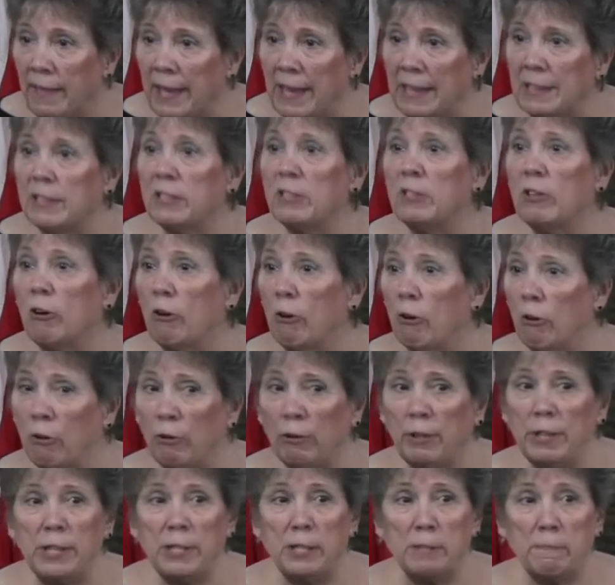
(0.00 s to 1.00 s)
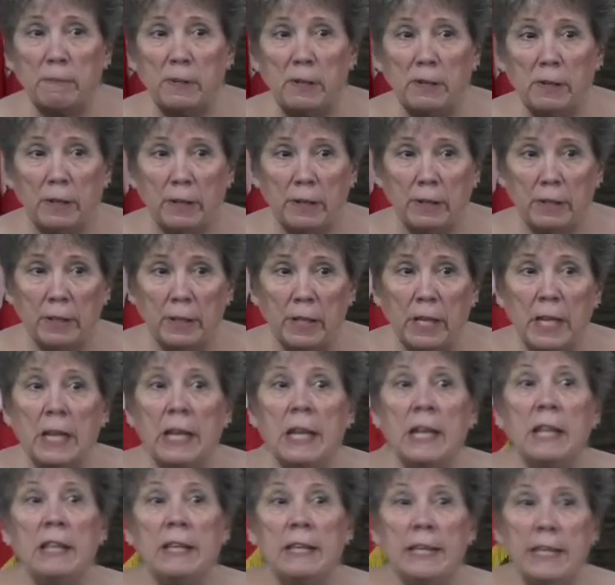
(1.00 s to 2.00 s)
That's the Holy Spirit.
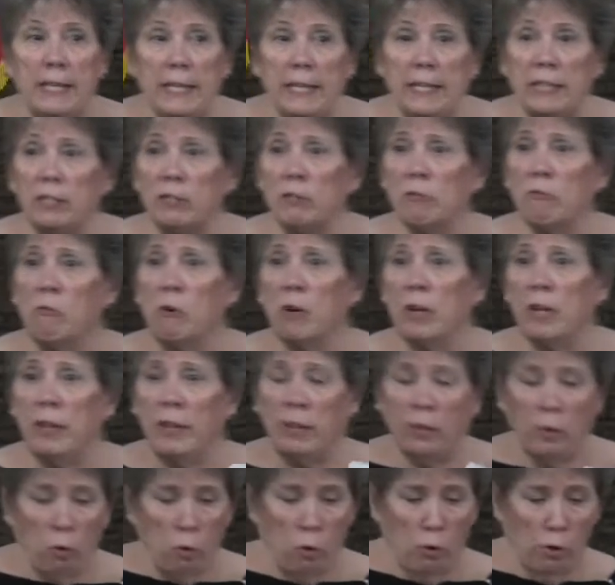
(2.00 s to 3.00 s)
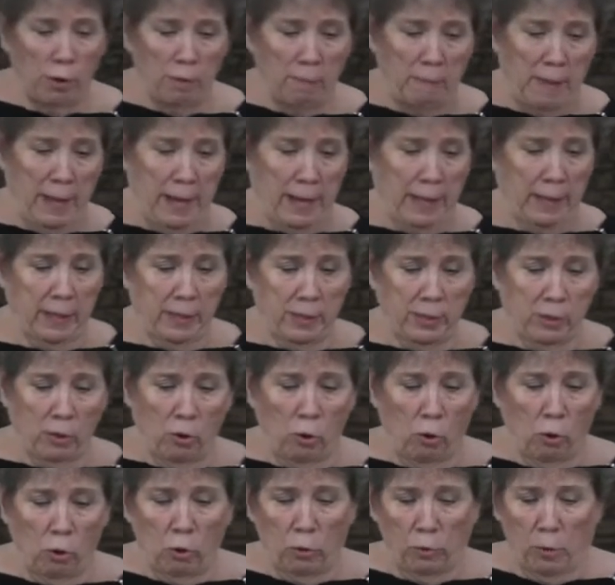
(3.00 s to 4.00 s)
He's the one, the quarterback is
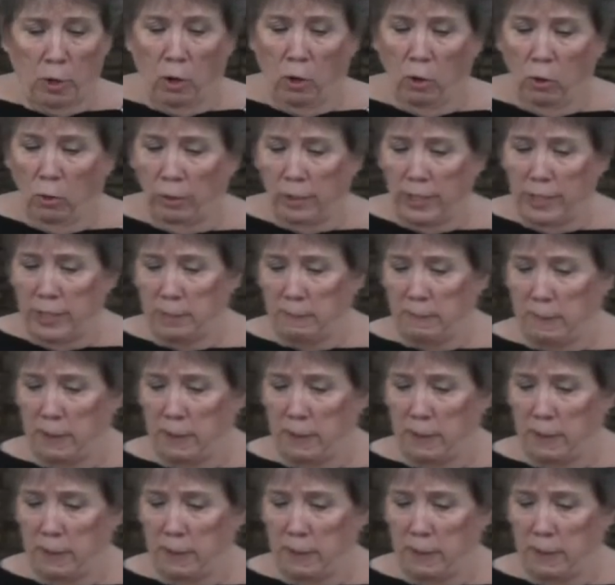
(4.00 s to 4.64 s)
the whole Holy